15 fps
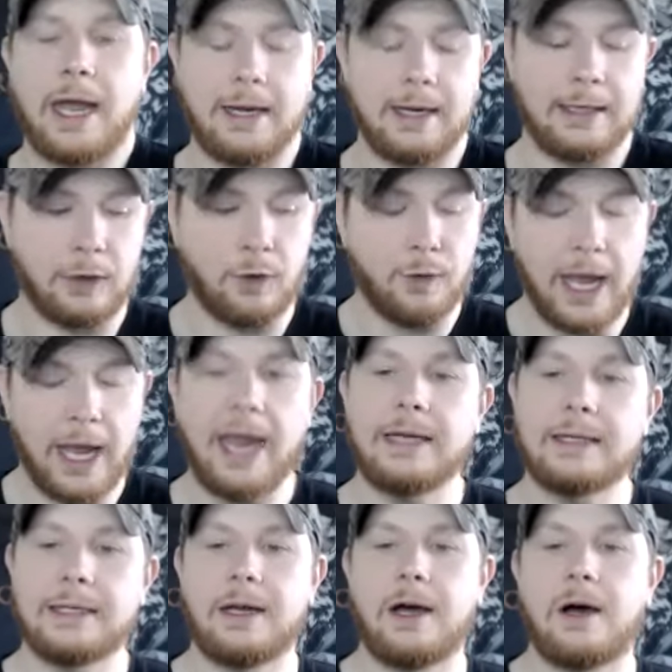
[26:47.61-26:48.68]
And it's
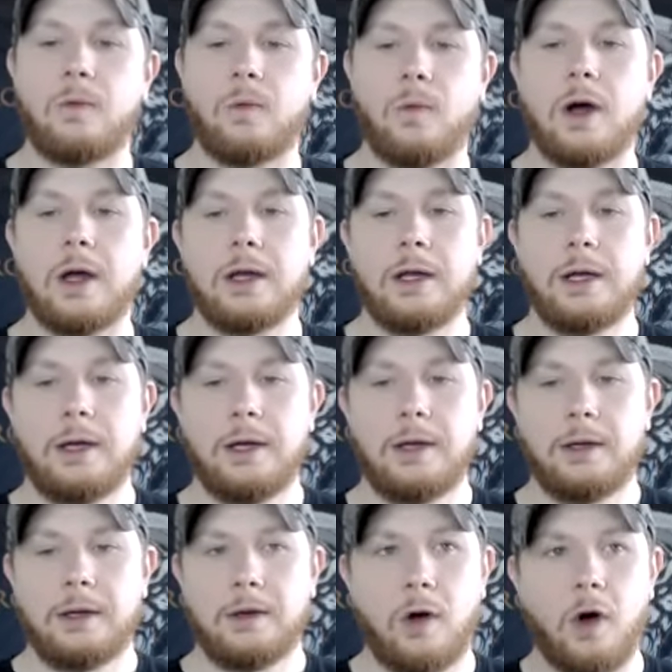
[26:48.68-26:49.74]
okay to not want
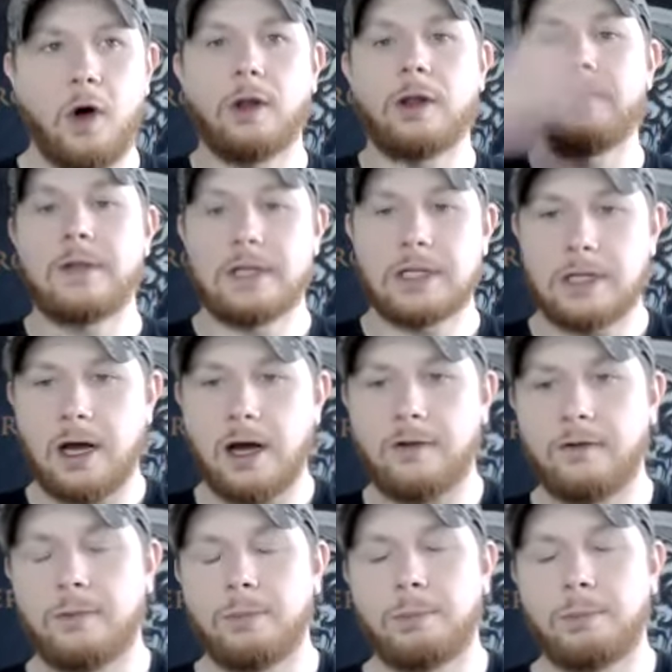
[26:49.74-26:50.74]
all of this stuff.